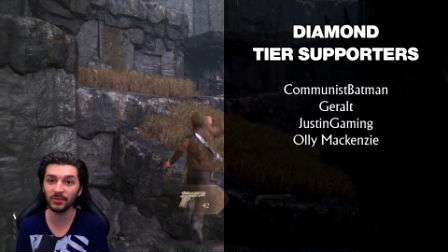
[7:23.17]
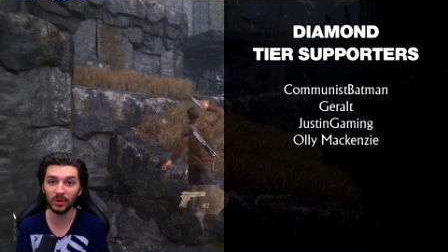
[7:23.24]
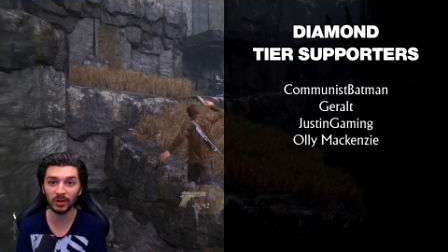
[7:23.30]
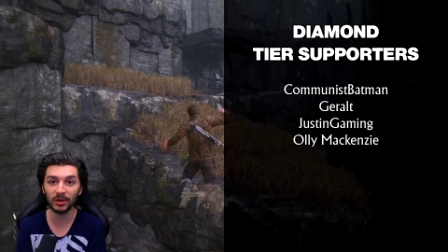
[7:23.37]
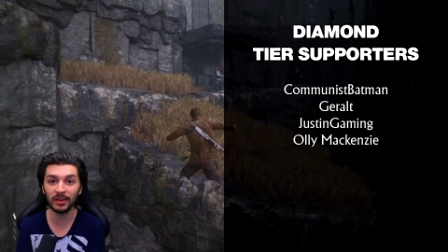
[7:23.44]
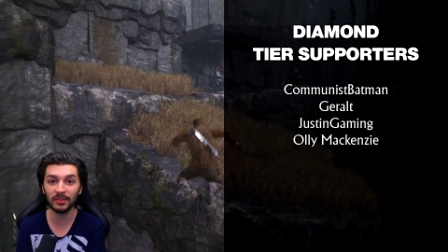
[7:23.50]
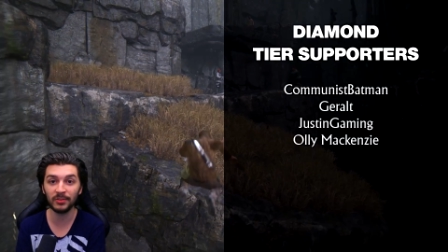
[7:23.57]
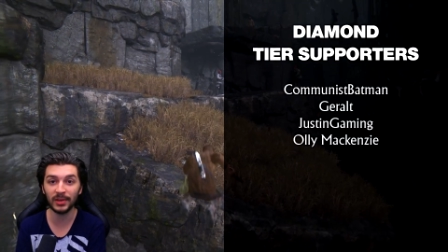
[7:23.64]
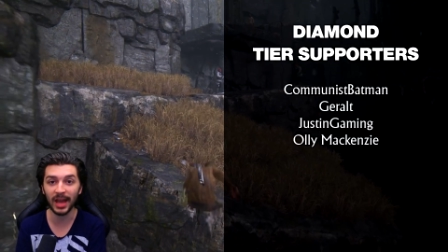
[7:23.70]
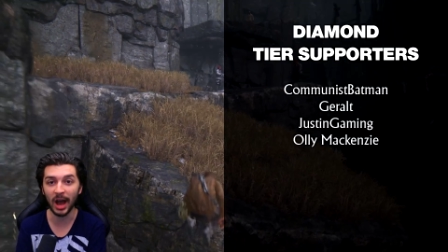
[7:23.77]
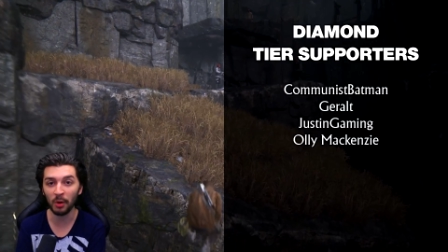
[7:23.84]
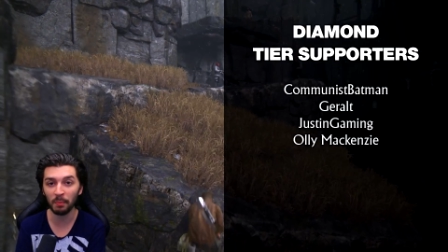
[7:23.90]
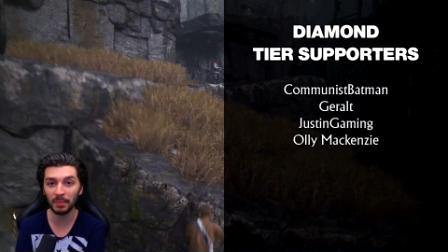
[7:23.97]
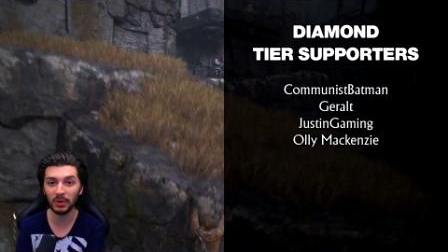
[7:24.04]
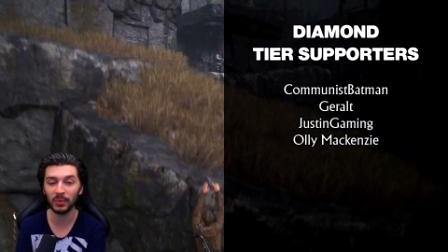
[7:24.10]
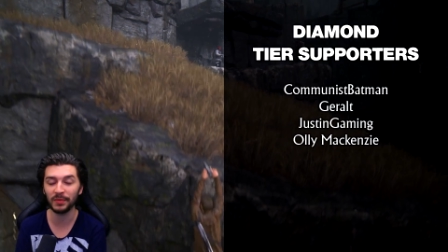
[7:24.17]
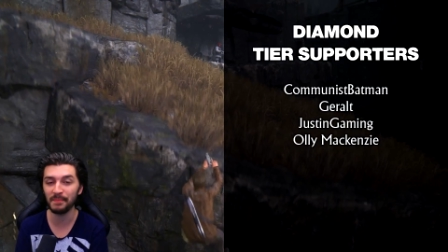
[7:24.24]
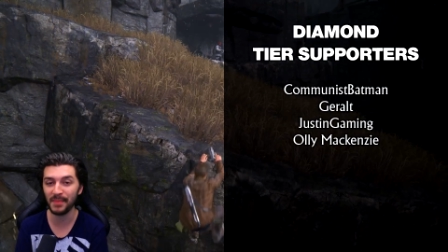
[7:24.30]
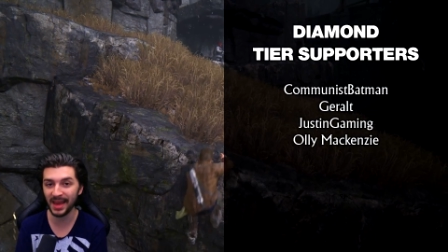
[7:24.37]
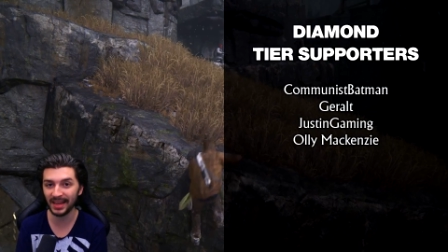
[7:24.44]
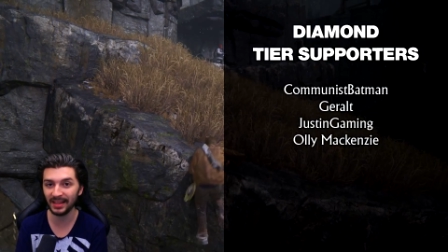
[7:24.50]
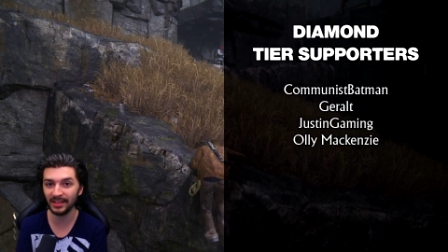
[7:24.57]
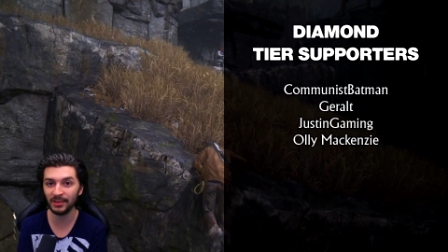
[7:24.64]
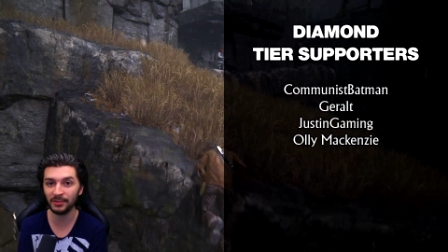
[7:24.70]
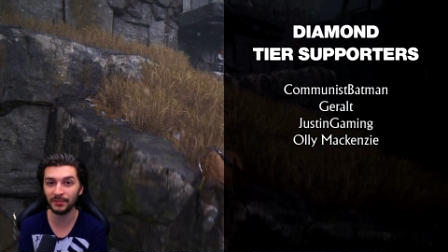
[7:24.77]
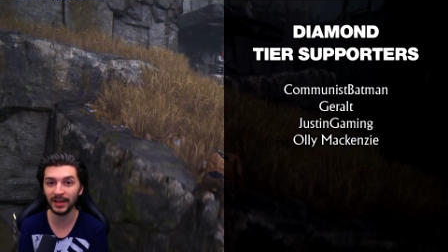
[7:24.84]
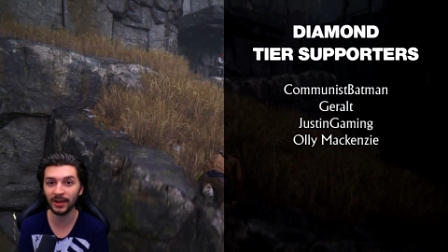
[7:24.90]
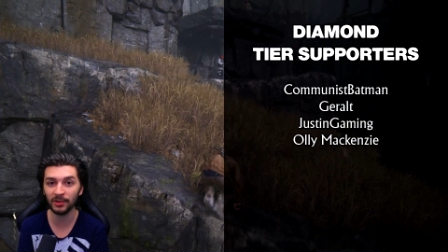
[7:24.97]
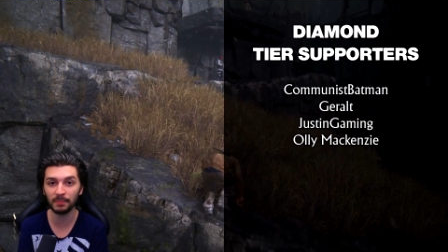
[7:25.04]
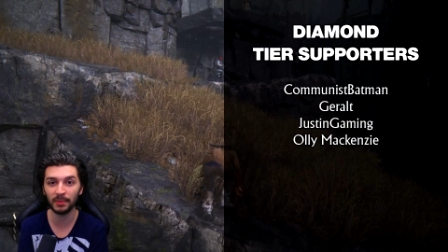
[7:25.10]
Not only do you help me with making these
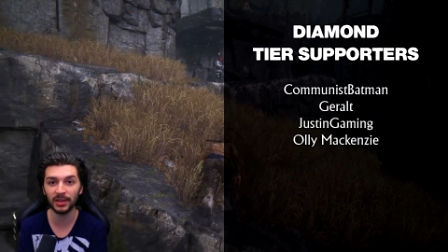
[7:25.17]
videos,